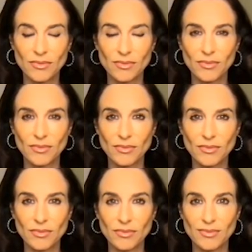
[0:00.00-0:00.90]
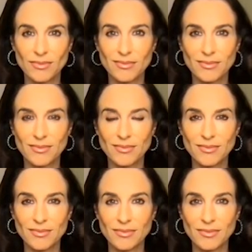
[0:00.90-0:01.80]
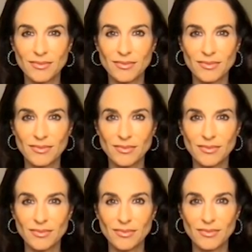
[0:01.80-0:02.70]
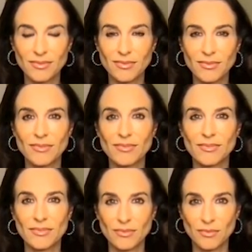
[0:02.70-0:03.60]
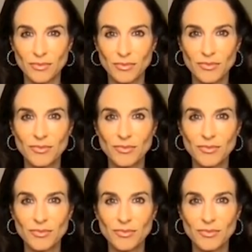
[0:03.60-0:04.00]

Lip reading: This person isn't speaking.